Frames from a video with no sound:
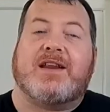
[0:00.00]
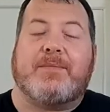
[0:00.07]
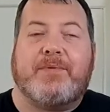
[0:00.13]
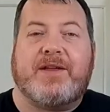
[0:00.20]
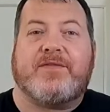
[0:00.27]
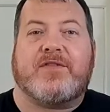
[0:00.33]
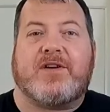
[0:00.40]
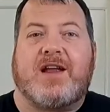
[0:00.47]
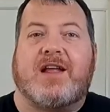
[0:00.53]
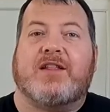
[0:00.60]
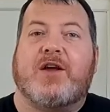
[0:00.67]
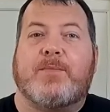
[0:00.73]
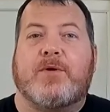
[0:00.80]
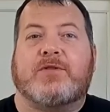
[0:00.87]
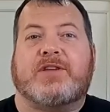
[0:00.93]
Now believe it or not,
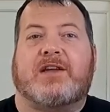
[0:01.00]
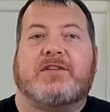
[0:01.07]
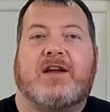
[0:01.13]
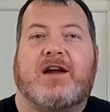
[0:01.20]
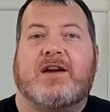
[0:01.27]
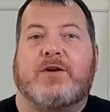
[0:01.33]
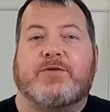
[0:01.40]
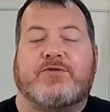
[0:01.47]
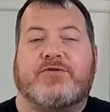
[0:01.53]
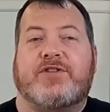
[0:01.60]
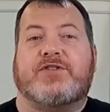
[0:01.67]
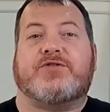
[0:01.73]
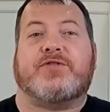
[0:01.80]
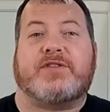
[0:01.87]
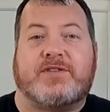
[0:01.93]
Lomo Saltado is
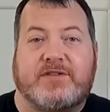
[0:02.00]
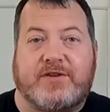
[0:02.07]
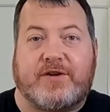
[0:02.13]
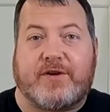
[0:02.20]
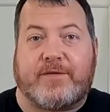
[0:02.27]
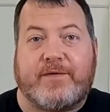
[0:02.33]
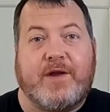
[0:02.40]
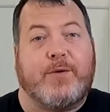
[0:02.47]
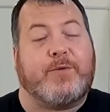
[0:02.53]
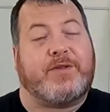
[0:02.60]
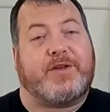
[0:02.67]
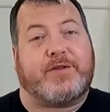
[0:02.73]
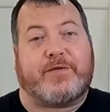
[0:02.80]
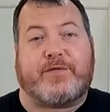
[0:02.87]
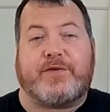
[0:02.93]
traditionally served
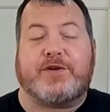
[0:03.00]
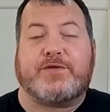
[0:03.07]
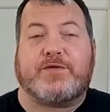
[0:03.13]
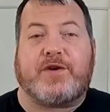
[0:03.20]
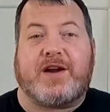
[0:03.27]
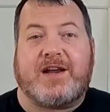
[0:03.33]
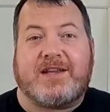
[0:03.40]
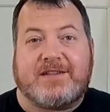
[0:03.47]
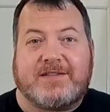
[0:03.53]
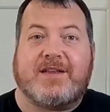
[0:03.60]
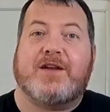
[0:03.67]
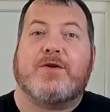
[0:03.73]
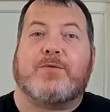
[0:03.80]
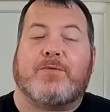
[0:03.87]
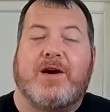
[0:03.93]
with either French
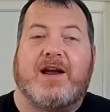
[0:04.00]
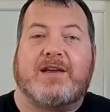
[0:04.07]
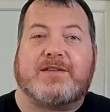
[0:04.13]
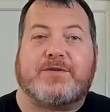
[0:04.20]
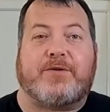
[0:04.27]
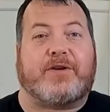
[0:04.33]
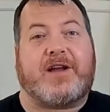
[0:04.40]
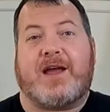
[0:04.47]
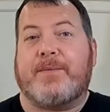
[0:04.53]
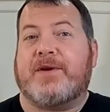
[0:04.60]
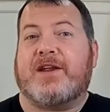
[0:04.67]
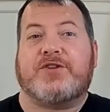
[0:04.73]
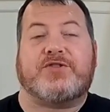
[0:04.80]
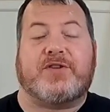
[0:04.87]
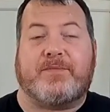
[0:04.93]
fries, rice, or a
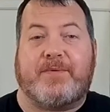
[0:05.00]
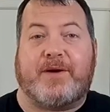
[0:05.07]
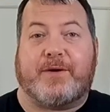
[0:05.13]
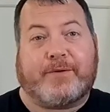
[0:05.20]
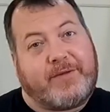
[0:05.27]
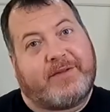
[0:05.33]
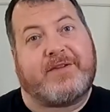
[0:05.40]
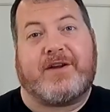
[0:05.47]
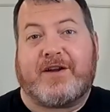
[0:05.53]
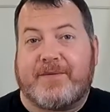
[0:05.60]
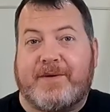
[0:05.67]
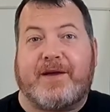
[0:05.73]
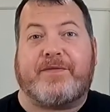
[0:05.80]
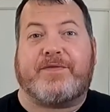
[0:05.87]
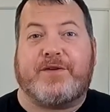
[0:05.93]
combination of both. Talk
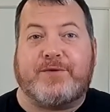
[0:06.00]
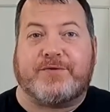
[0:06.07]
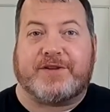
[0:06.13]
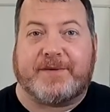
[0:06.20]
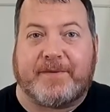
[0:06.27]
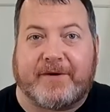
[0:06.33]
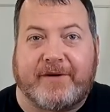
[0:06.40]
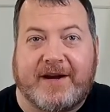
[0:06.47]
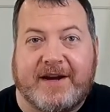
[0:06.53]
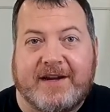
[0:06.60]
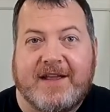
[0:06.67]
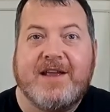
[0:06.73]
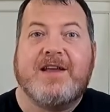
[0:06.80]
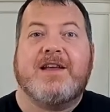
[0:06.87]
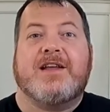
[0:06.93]
about fusion, am I right?